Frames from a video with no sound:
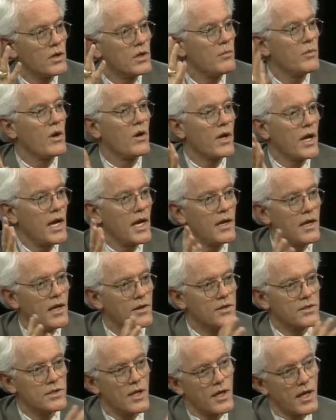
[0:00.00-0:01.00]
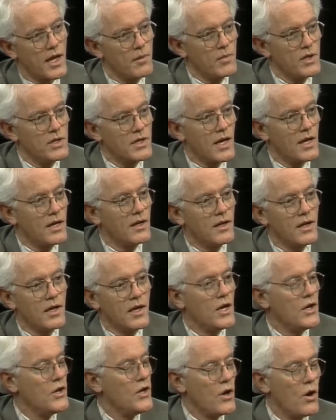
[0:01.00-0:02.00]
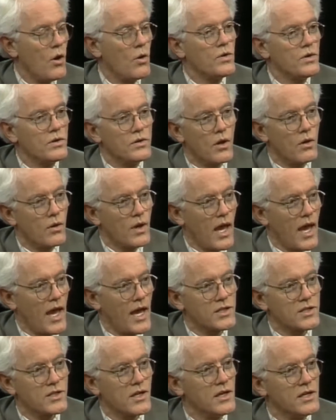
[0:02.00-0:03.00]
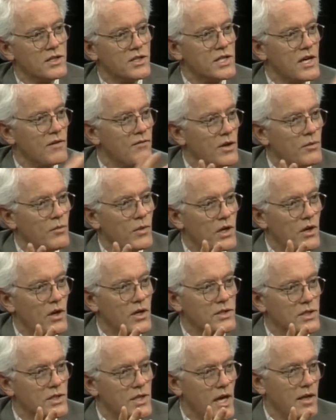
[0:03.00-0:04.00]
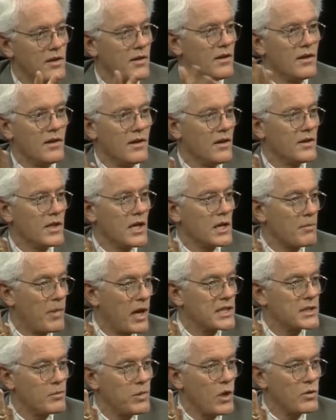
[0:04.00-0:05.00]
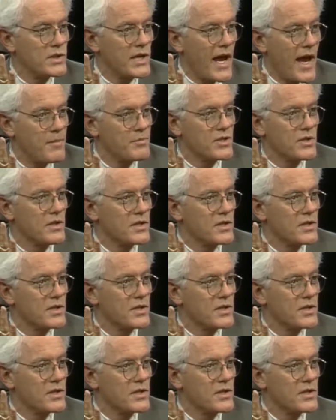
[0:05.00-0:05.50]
They'll be okay. This other company's got no cash, $700 million in debt. They're about to blow taps.